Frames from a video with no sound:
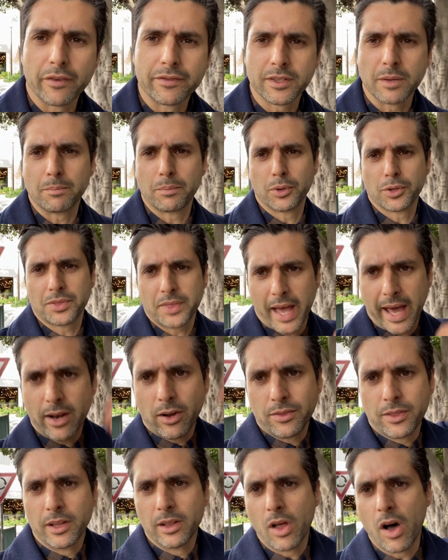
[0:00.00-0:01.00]
to put that on
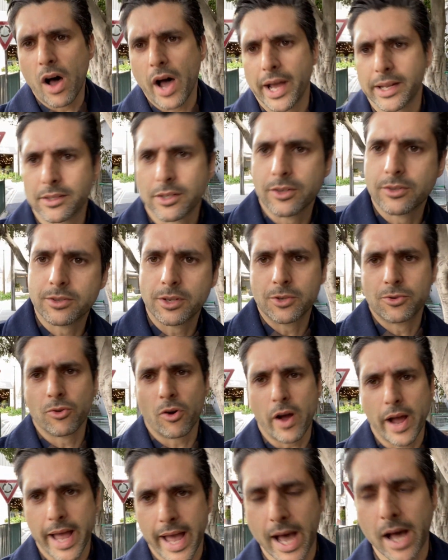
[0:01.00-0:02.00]
the line to
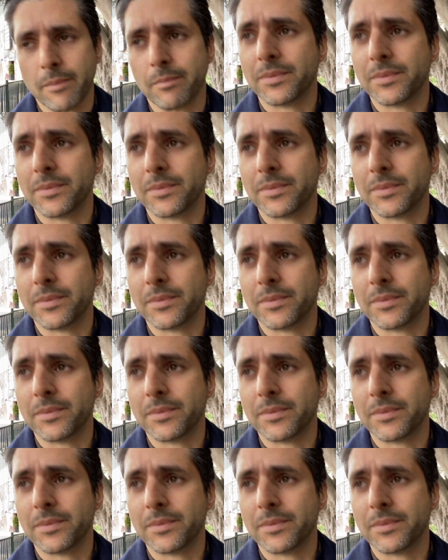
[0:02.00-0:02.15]
dry out.